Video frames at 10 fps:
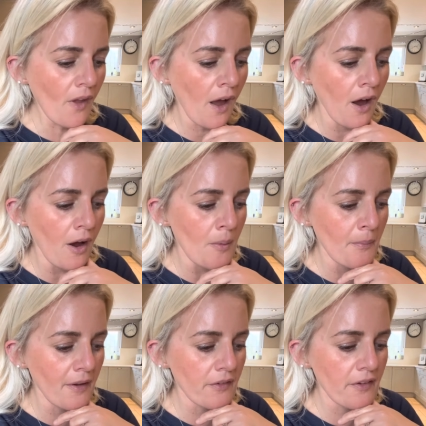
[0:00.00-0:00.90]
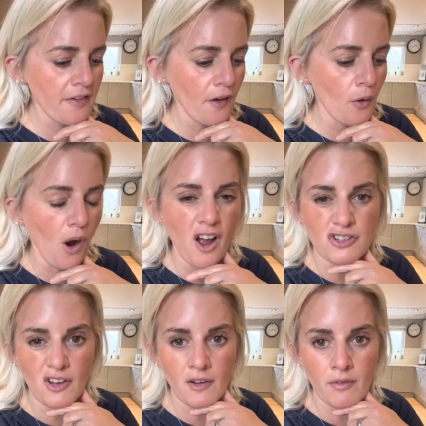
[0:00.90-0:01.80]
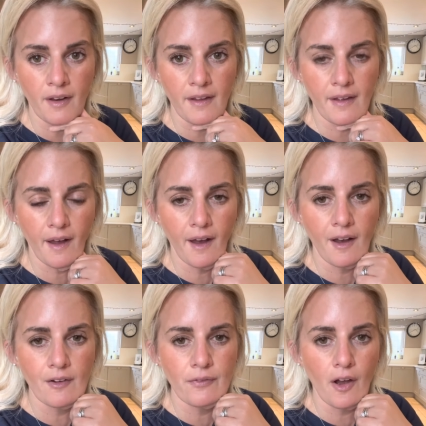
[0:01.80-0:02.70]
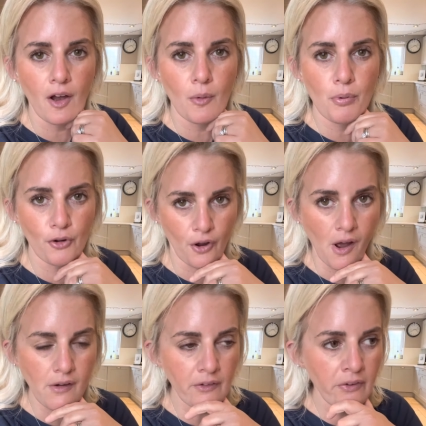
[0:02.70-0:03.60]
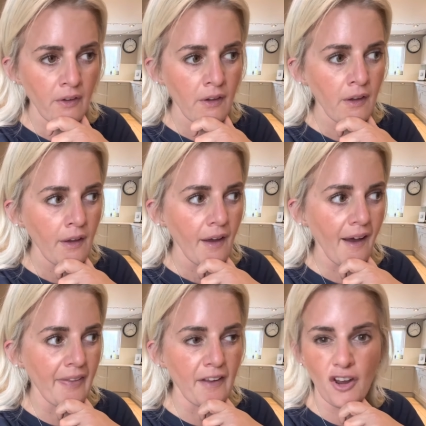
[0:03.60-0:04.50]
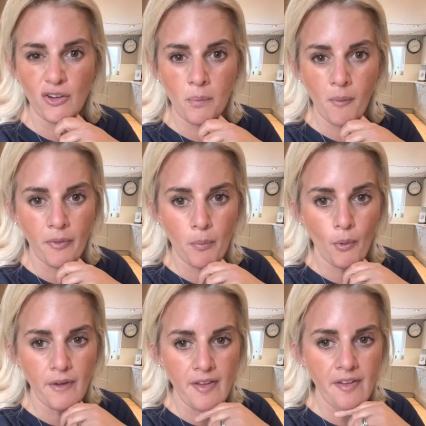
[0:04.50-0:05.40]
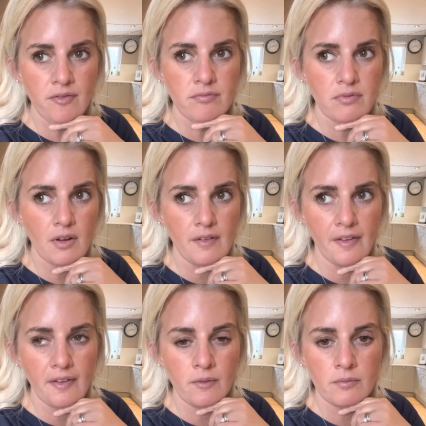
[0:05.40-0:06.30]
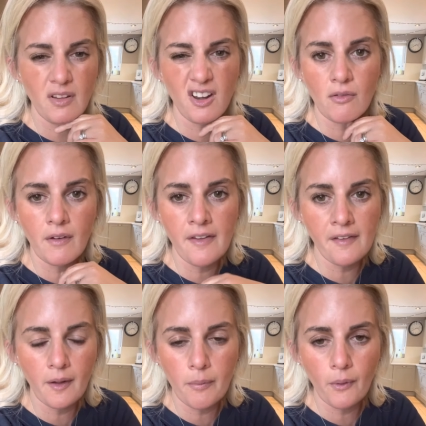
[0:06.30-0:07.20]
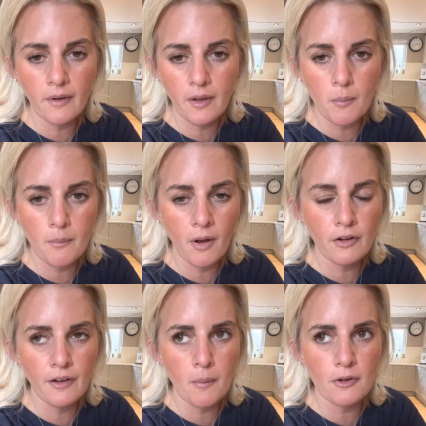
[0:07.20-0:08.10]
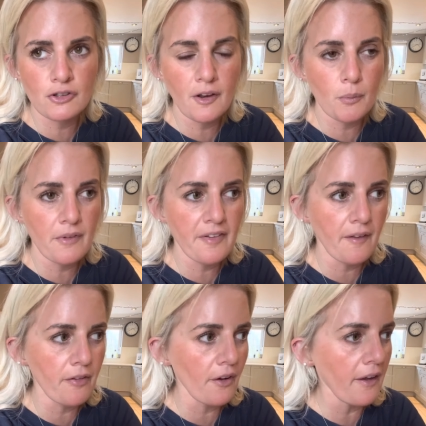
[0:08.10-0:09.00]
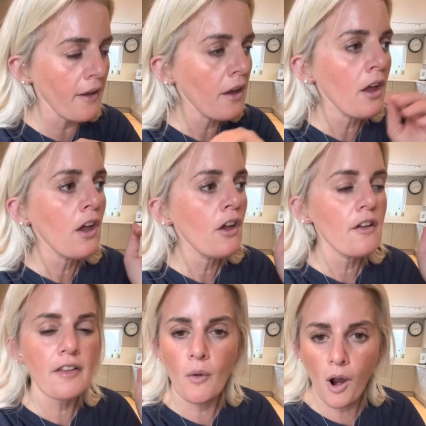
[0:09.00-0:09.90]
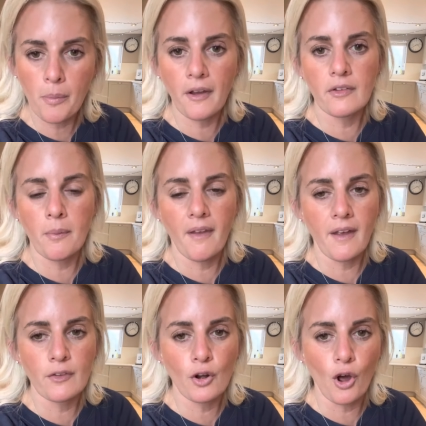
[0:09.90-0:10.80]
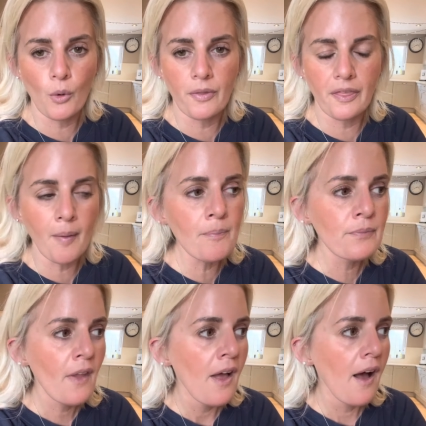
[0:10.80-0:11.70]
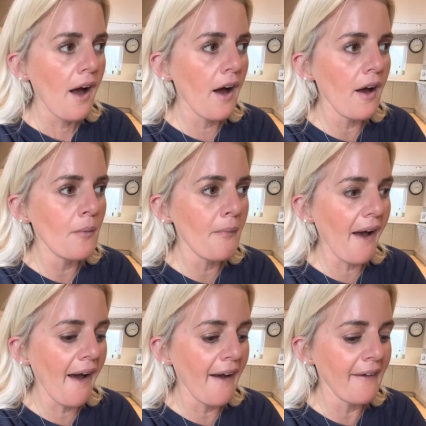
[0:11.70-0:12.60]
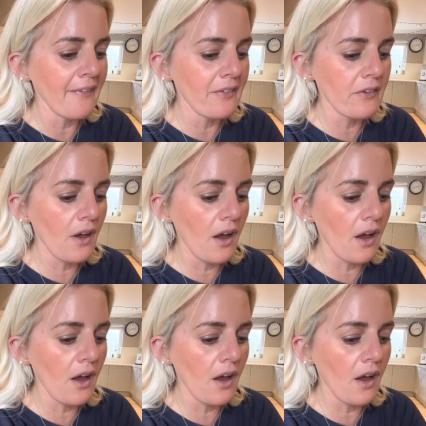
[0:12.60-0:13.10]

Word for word: Um, so I generally have a product and then go to bed with the boys because they don't really sleep. So don't, I don't get much sleep when Steve's not here. So I'll be going to bed at eight o'clock with them. Um, and